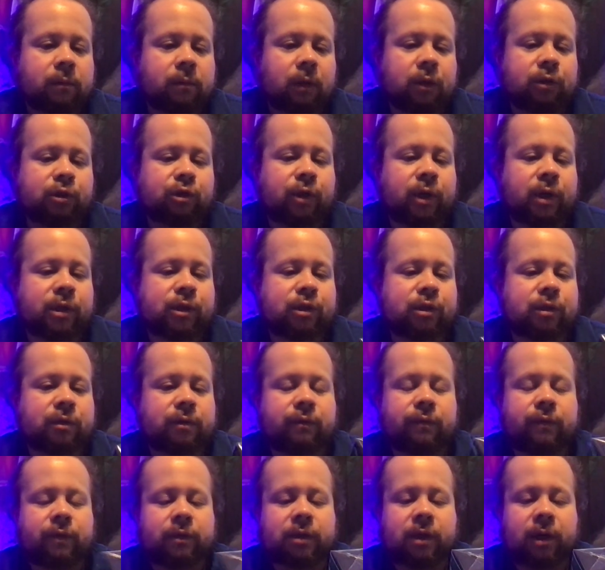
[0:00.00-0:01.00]
Attraction
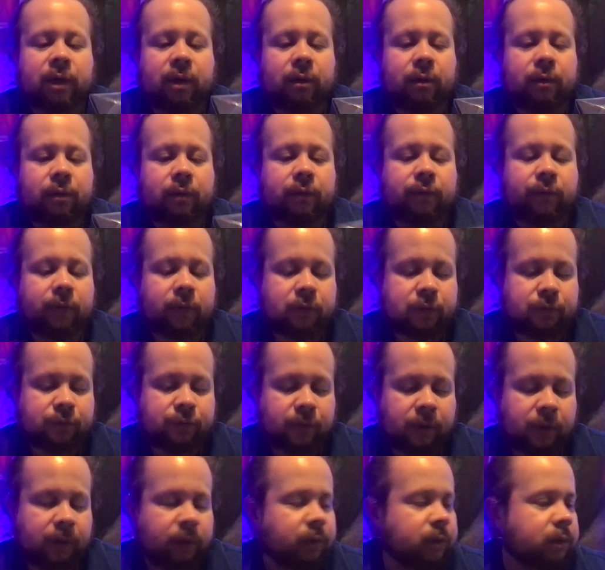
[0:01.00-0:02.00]
Fatale, her first
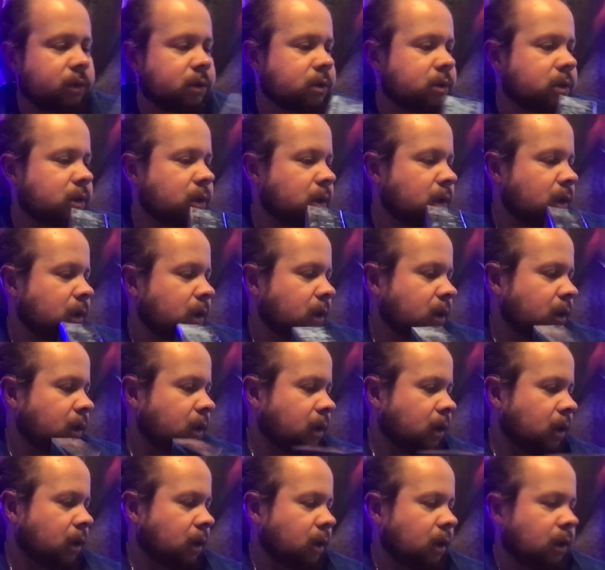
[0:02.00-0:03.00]
fragrance.
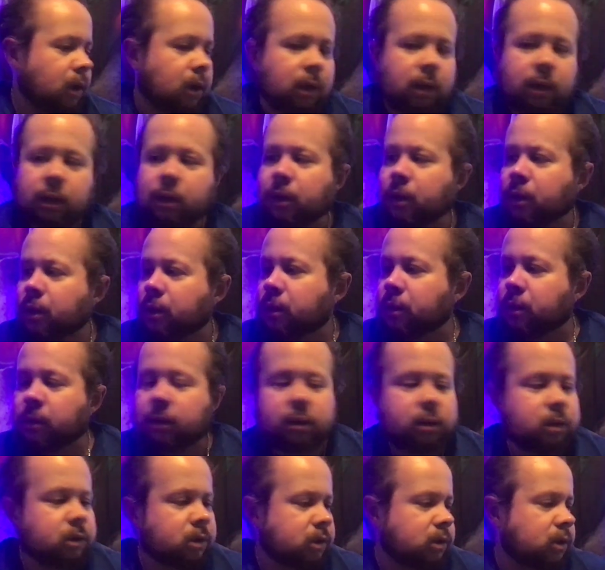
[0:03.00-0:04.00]
And
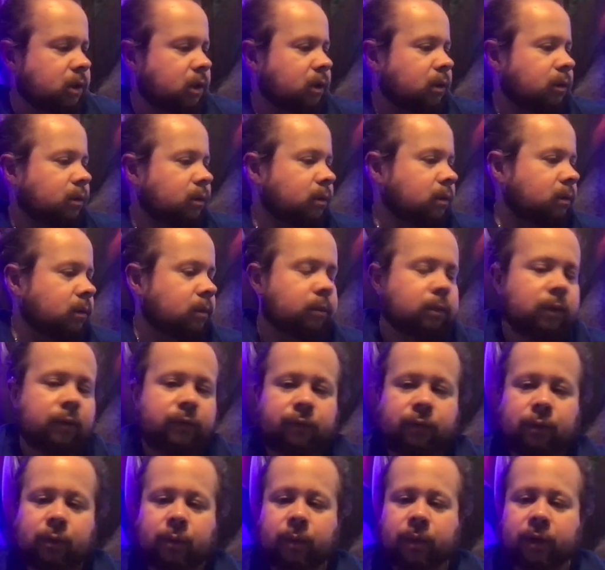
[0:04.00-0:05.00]
let's see,
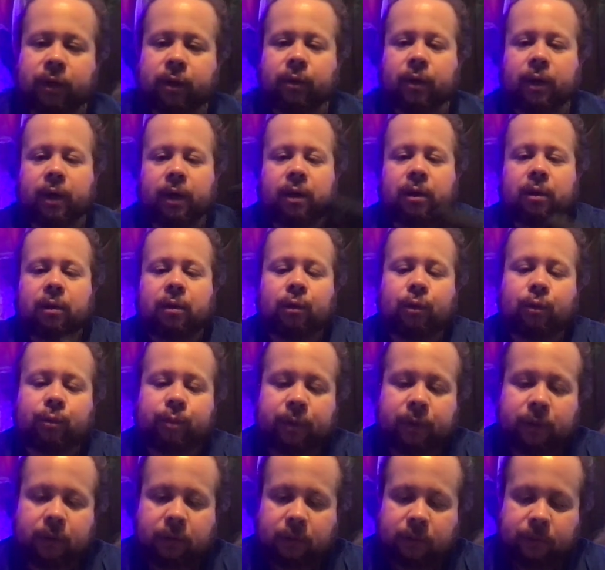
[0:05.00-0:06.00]
before we crack it
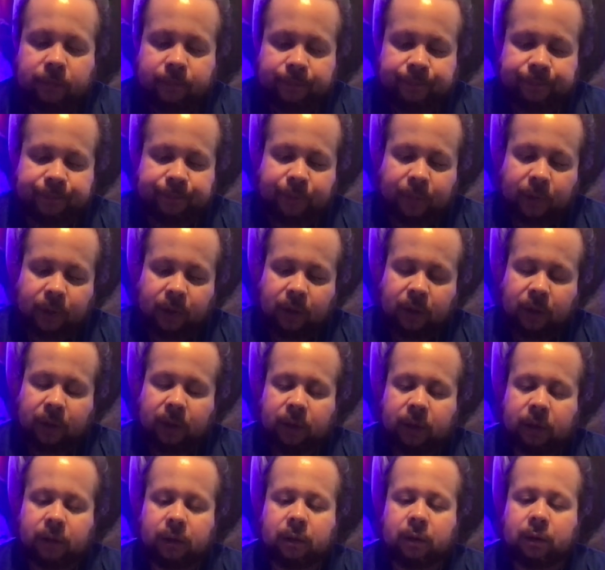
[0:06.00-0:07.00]
open,
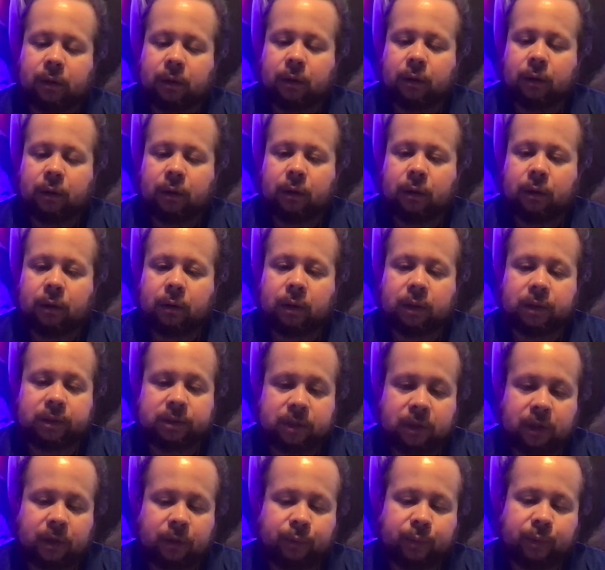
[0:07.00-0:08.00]
I
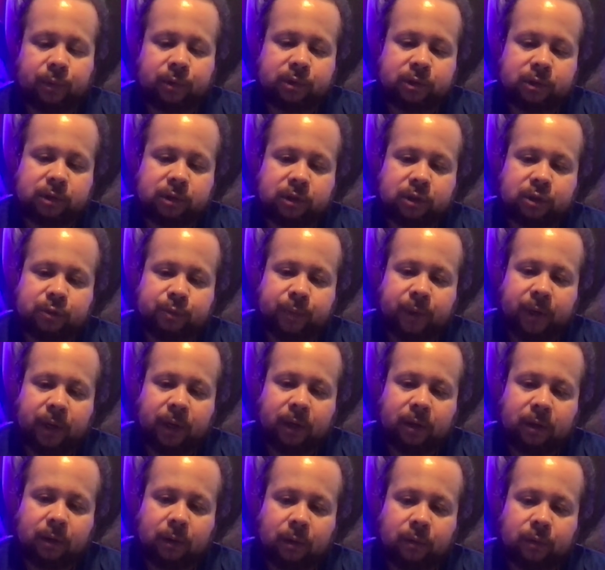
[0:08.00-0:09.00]
purchased this
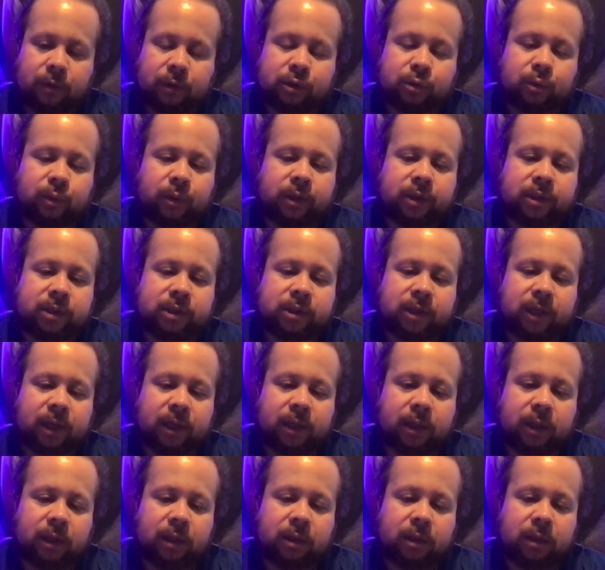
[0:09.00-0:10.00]
bag on the
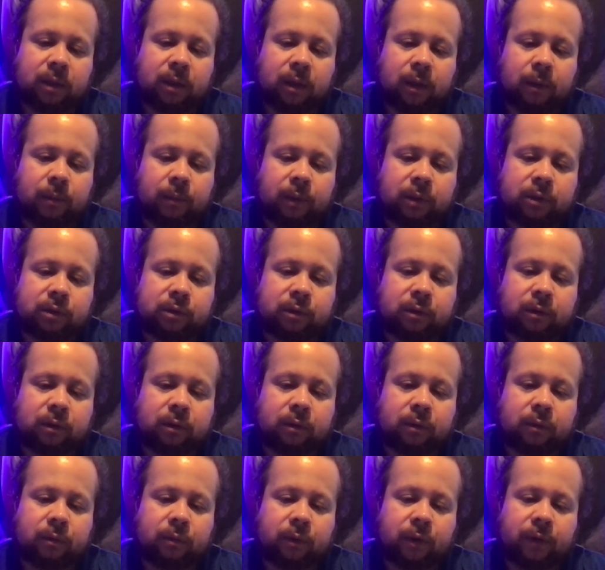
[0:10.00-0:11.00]
22nd, and I'm not
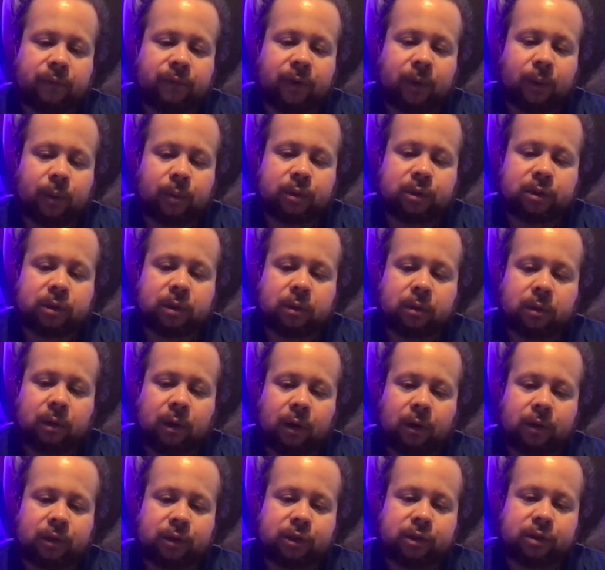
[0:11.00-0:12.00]
sure if that was the
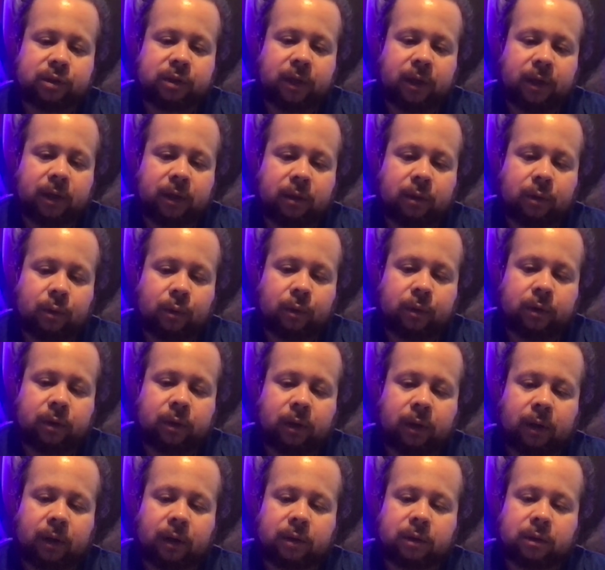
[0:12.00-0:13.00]
launch date or
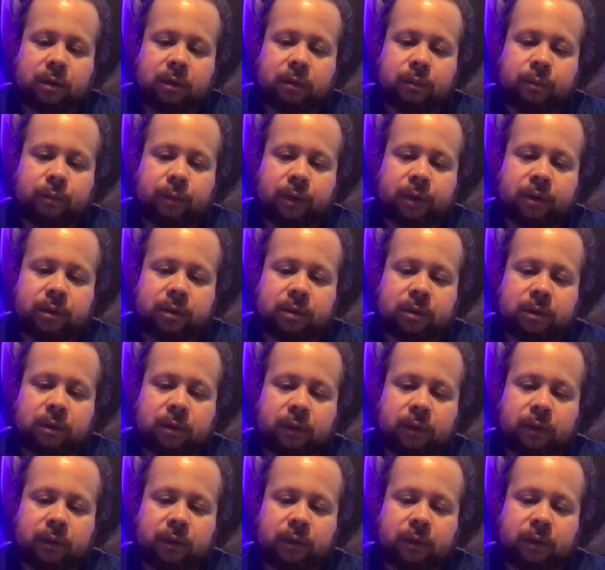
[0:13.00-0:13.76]
not, but,